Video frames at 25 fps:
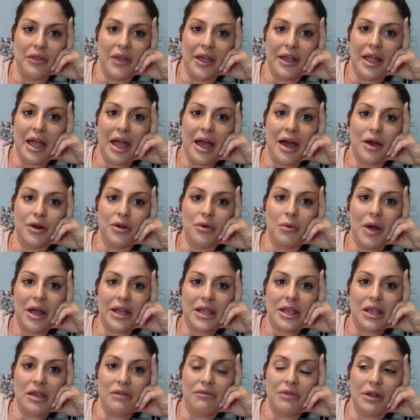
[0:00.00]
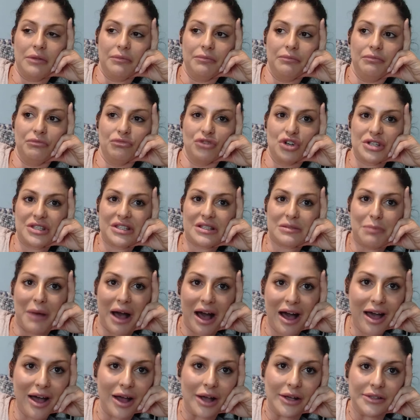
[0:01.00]
Like, how do I even
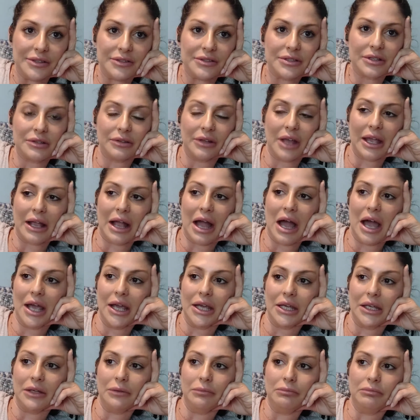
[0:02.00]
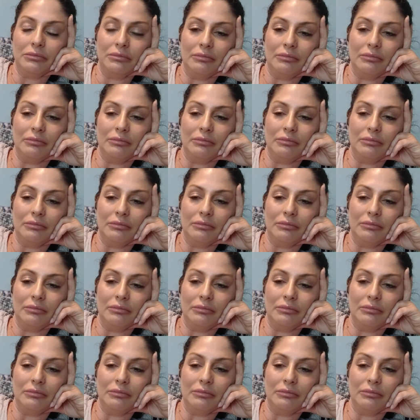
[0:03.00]
respond? Like, I